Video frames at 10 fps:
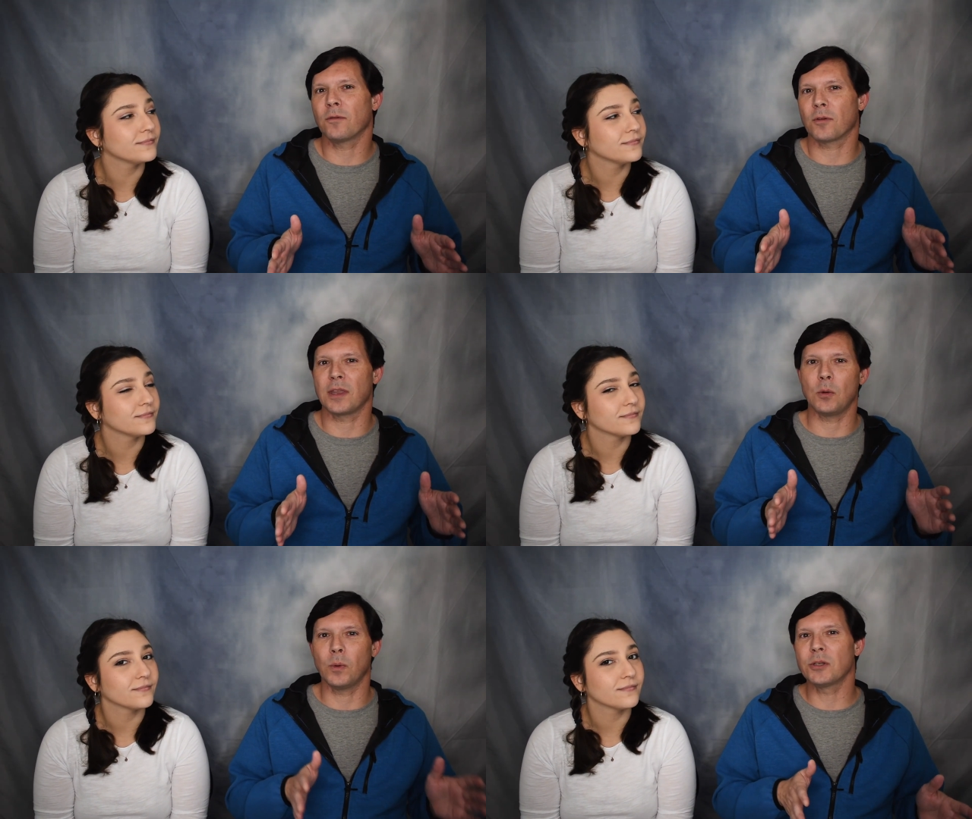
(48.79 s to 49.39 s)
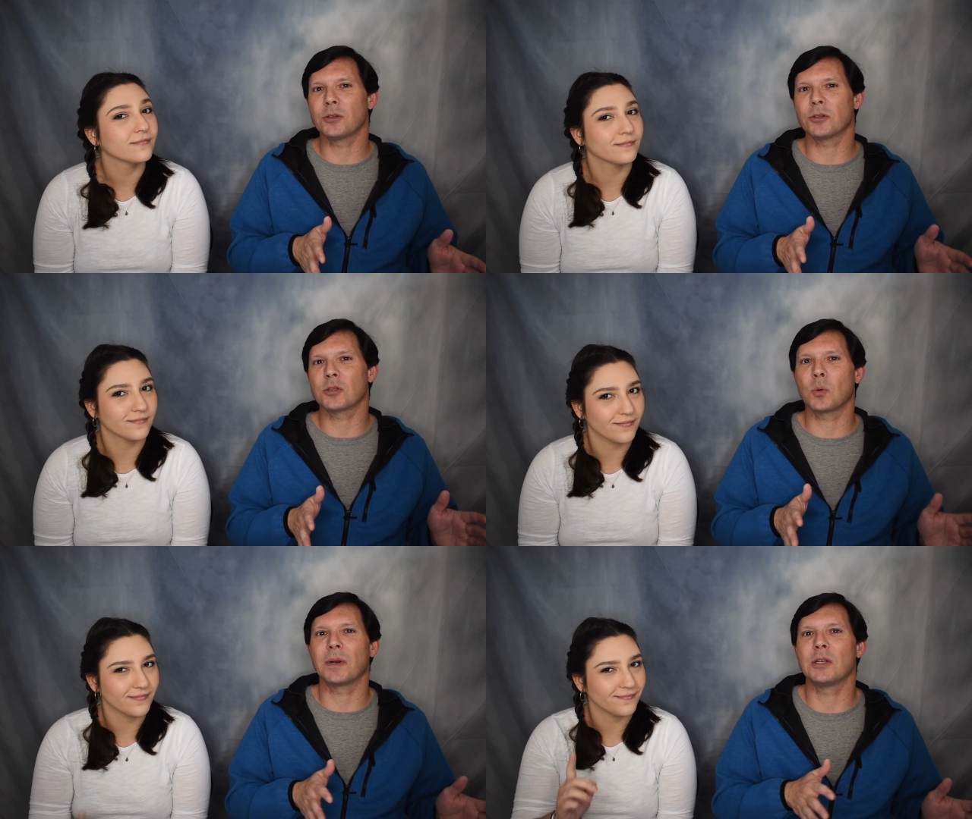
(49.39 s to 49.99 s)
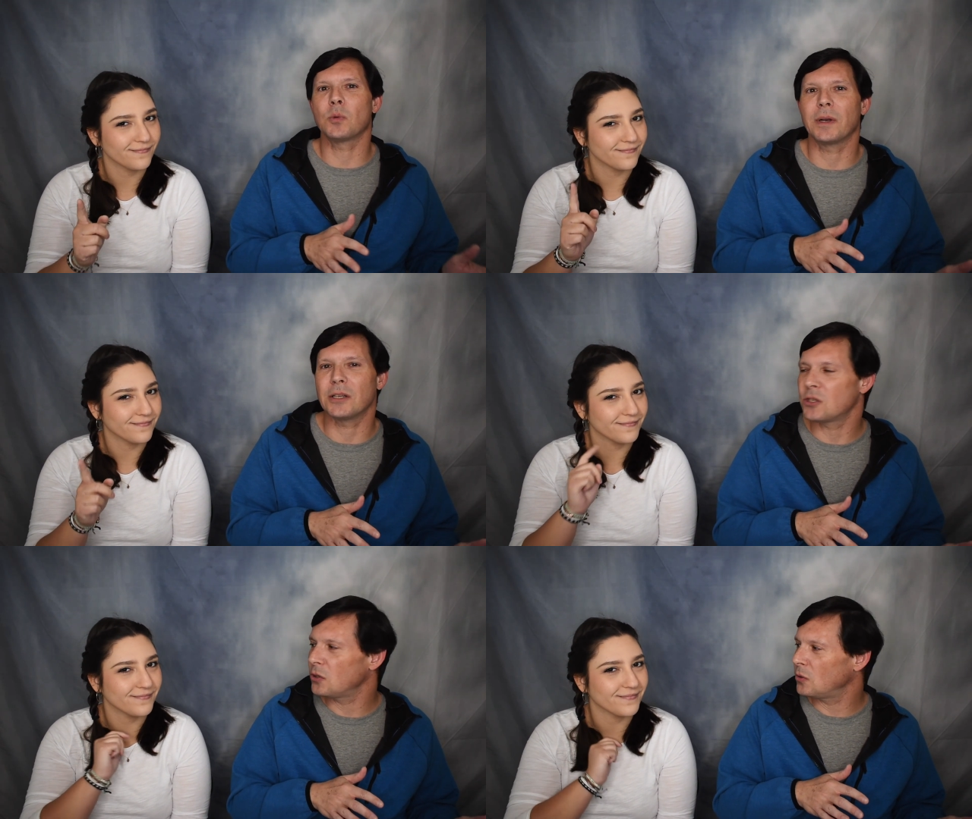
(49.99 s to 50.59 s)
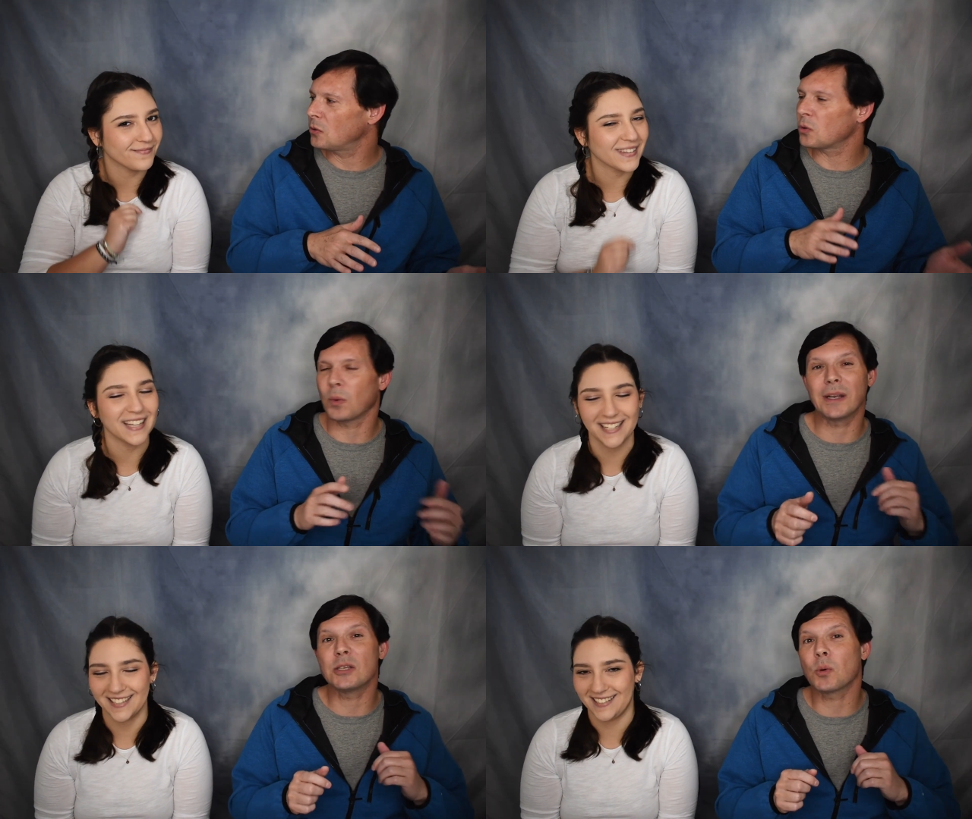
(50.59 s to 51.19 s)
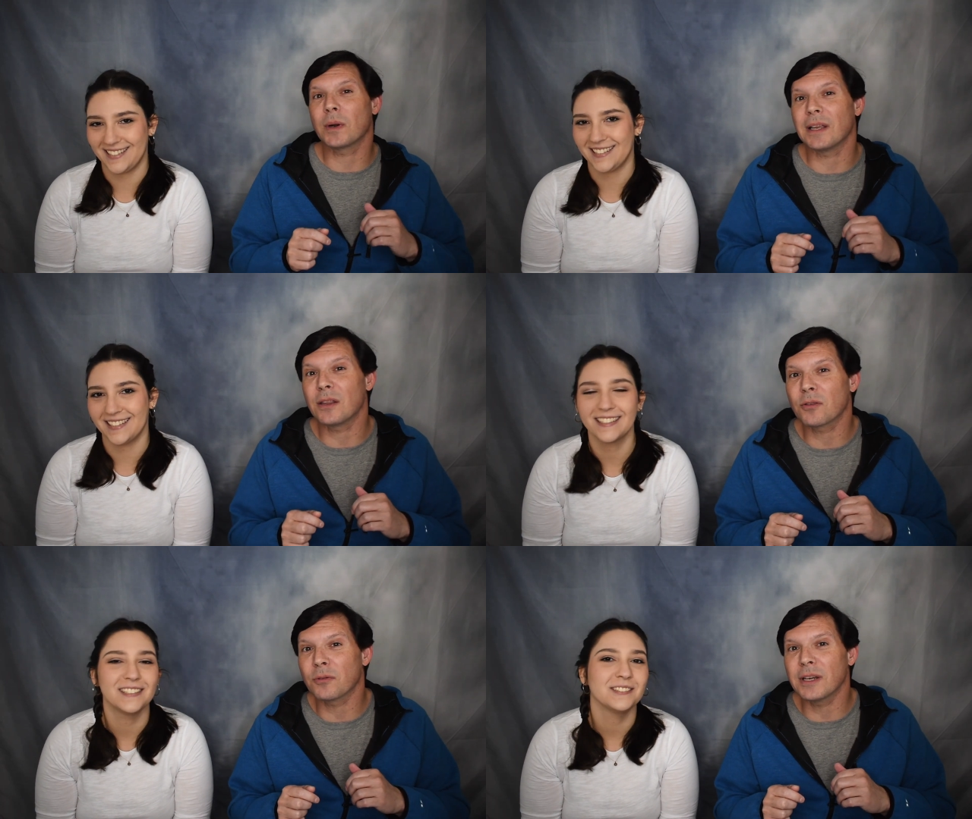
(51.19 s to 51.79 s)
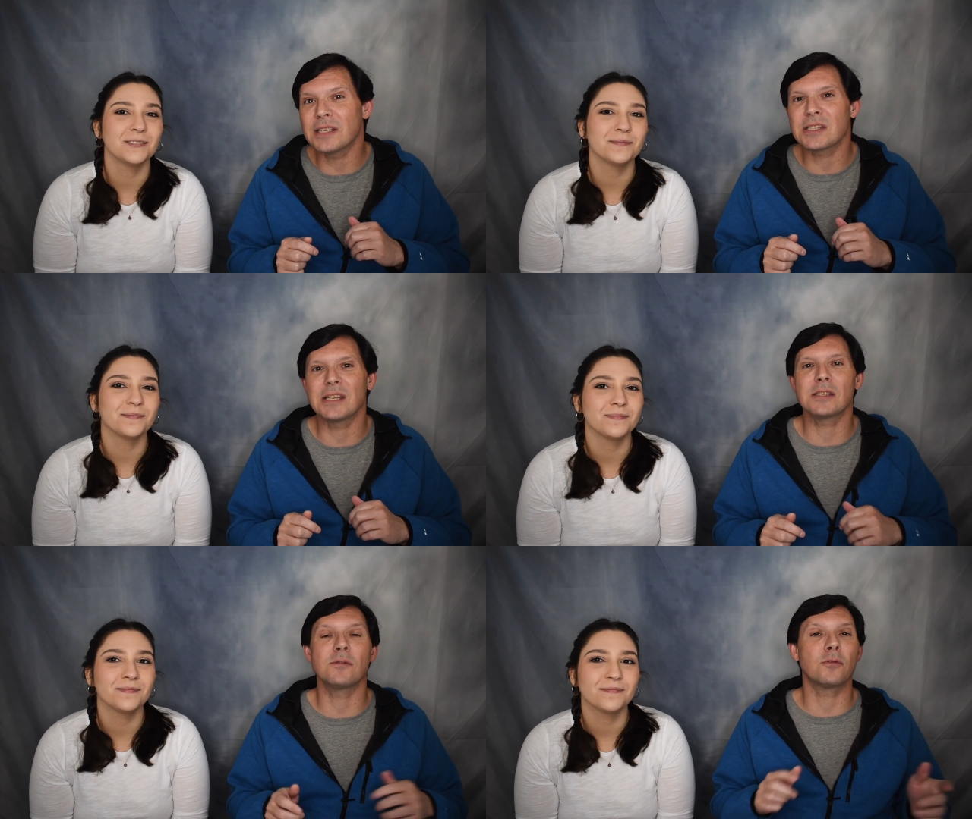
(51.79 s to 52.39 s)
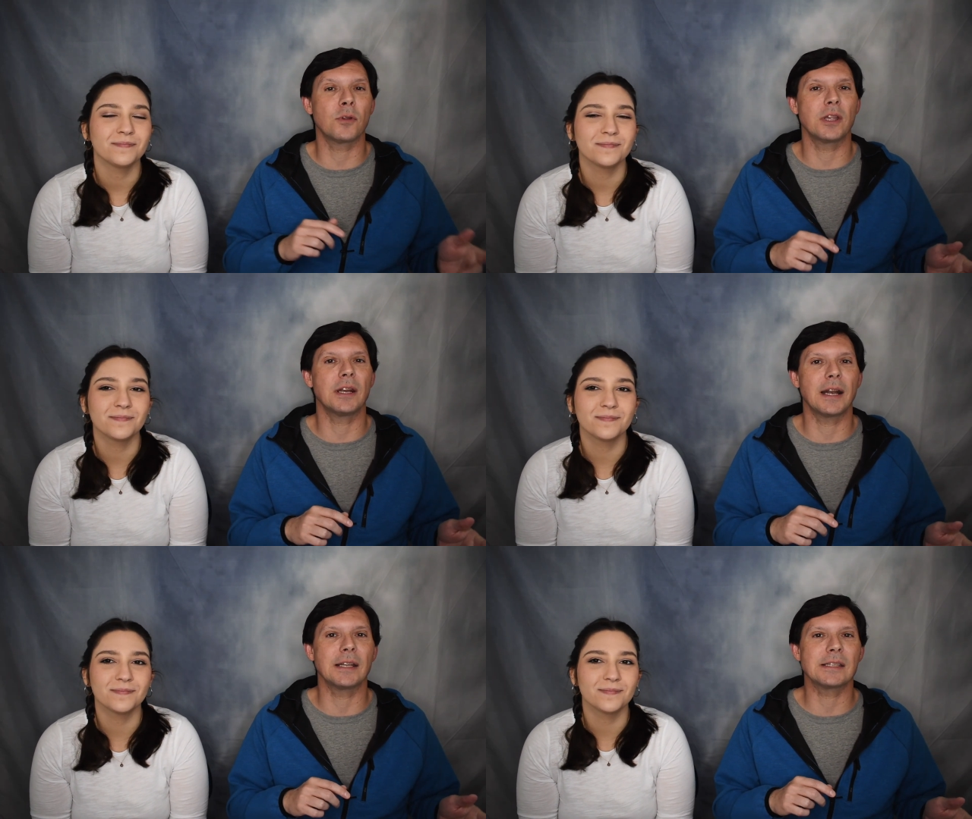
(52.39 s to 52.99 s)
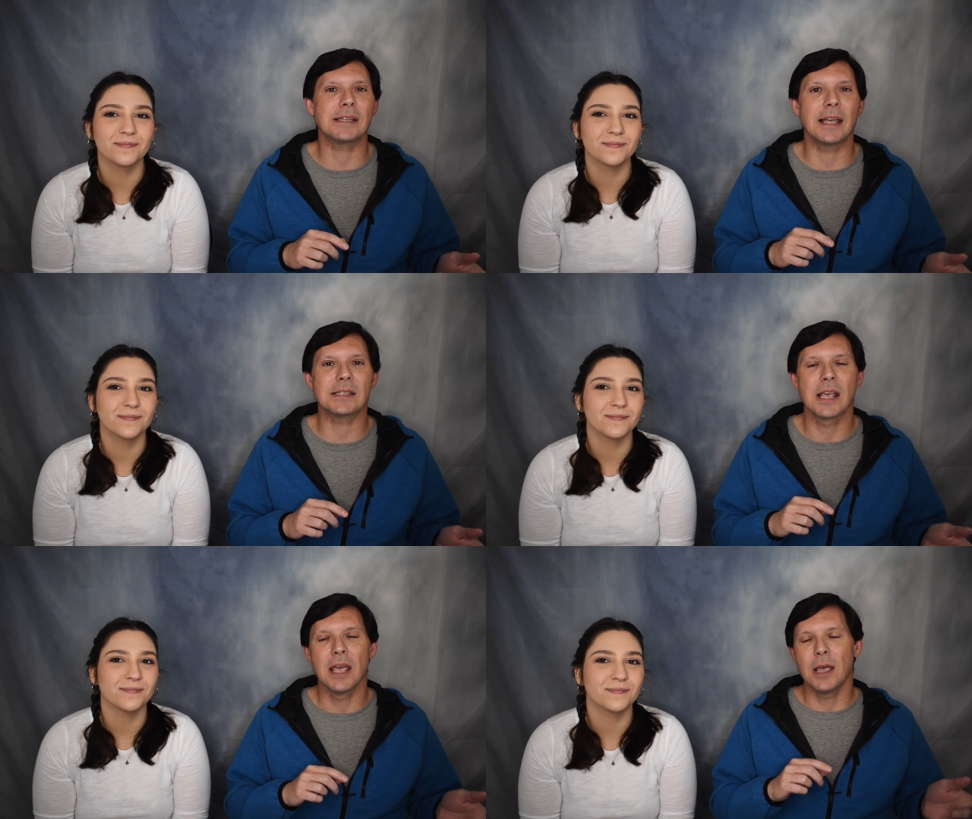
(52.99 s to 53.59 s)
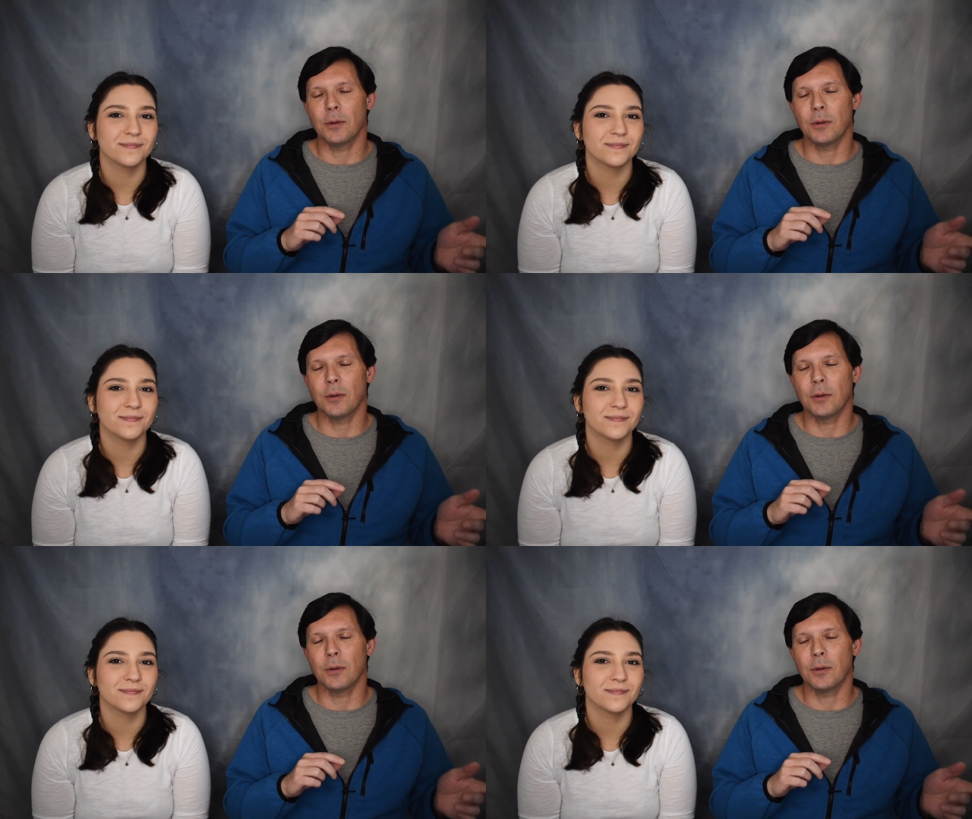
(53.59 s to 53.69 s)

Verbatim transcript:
Speaker 1: for the winter 2022-2023 season for the United States.